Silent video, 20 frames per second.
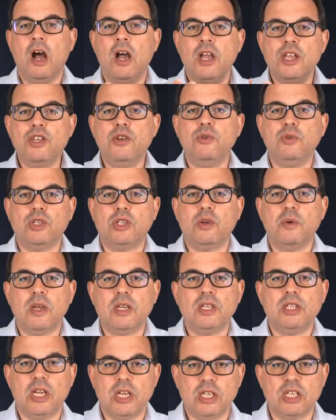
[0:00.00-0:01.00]
uh, used to
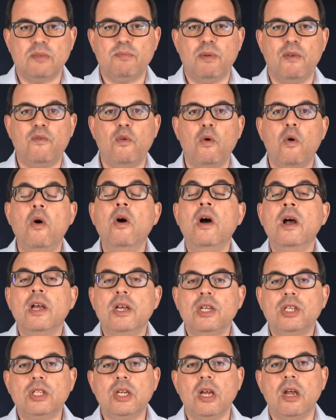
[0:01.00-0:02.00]
exist before
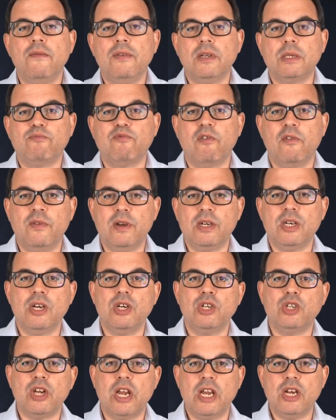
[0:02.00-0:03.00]
service
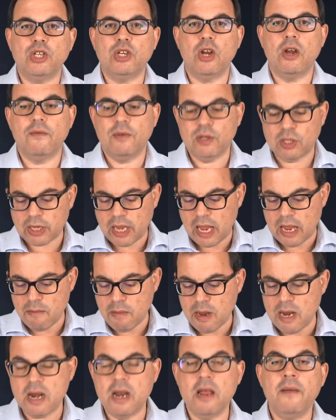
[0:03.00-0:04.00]
provision changeovers
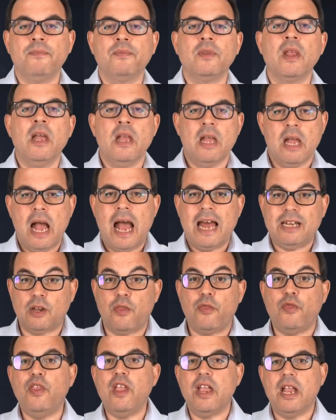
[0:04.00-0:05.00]
came in as
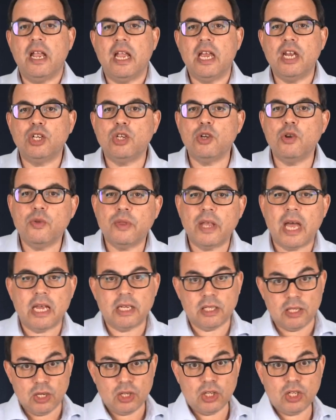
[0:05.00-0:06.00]
a thing in
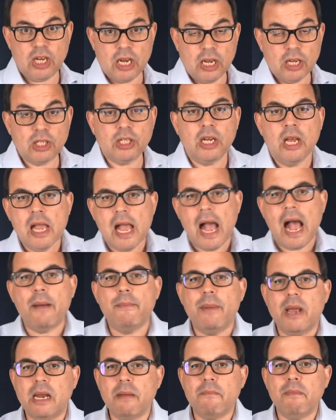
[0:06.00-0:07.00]
2006
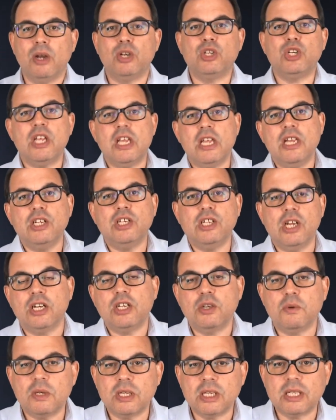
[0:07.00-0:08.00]
and made it much easier
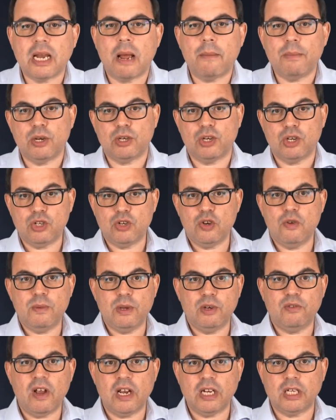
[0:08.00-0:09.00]
to establish a
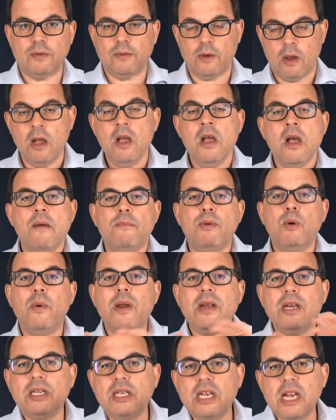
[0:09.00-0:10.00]
TUPE transfer. But
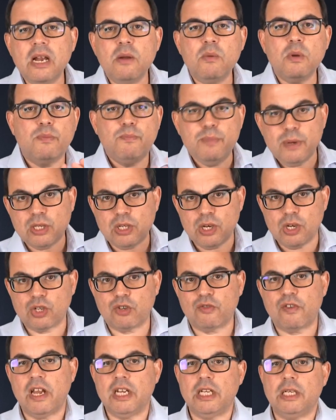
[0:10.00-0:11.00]
when dealing with business
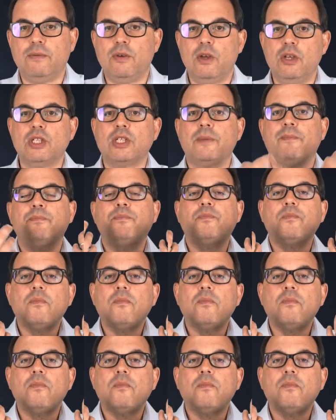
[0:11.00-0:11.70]
transfers,